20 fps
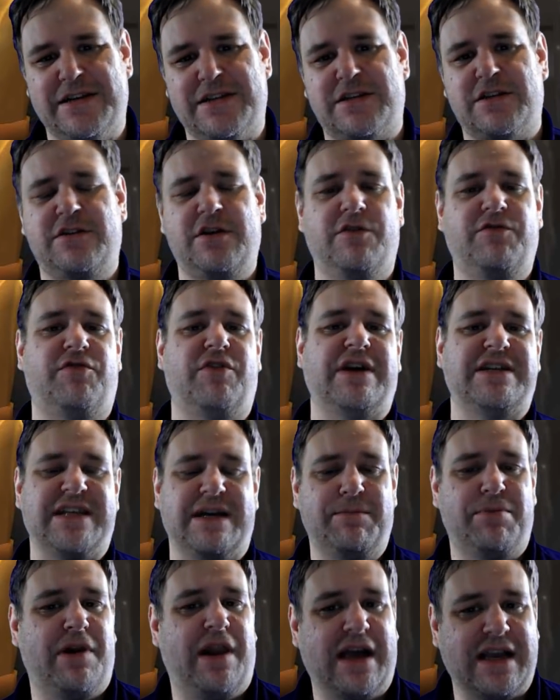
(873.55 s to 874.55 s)
So for
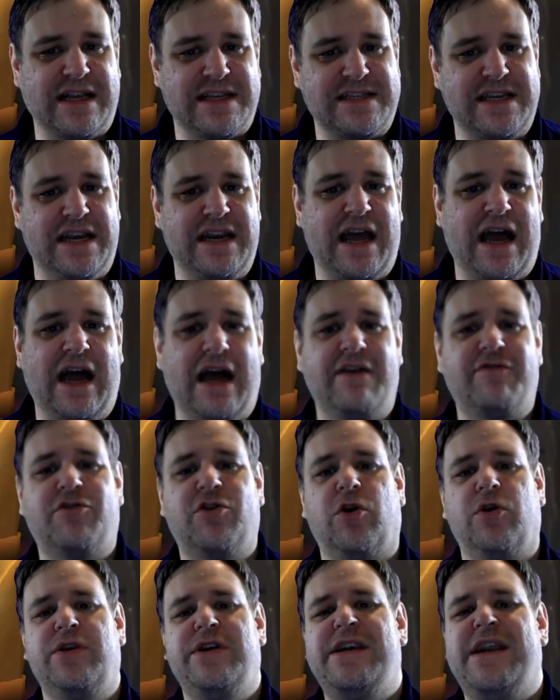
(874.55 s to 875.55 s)
example, like I said, I've
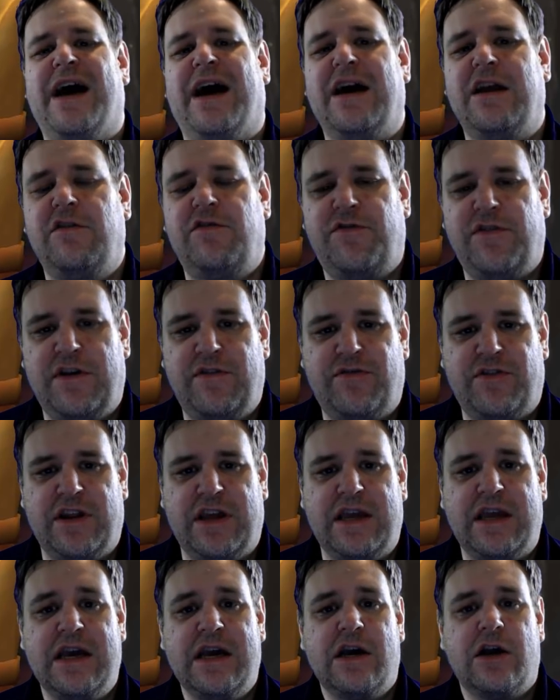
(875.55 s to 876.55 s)
got
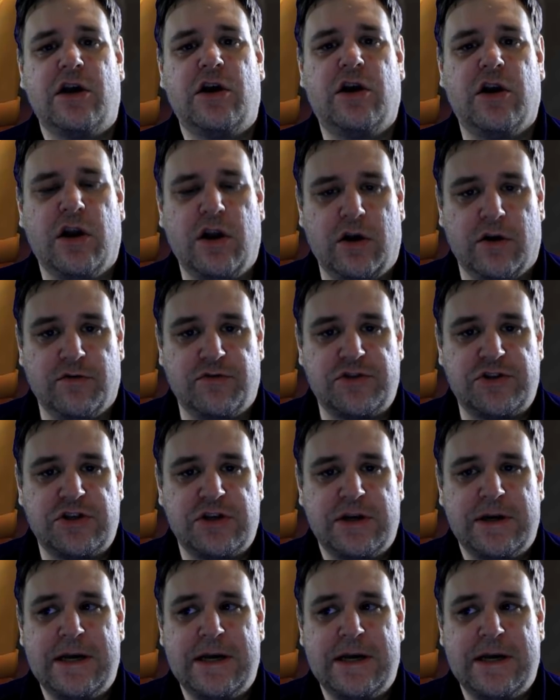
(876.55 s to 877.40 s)
950 gloves.